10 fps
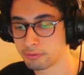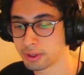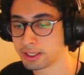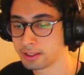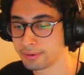where
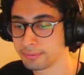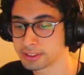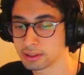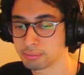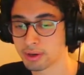it
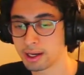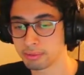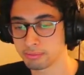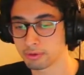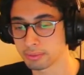wasn't a
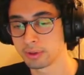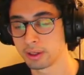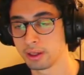problem for me.